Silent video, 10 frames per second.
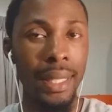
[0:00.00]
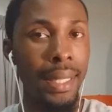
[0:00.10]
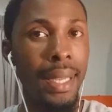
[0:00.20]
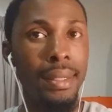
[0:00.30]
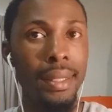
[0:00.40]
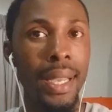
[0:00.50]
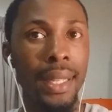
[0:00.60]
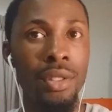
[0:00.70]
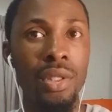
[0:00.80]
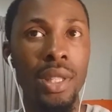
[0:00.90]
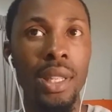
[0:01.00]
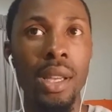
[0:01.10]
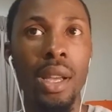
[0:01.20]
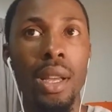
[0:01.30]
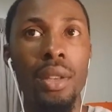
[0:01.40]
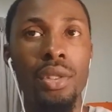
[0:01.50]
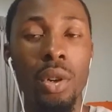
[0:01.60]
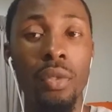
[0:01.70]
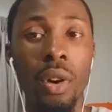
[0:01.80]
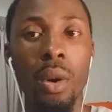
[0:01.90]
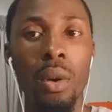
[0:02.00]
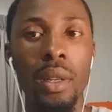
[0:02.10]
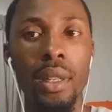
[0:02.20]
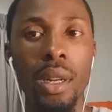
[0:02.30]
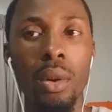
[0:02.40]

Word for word: I can't say I can see so far,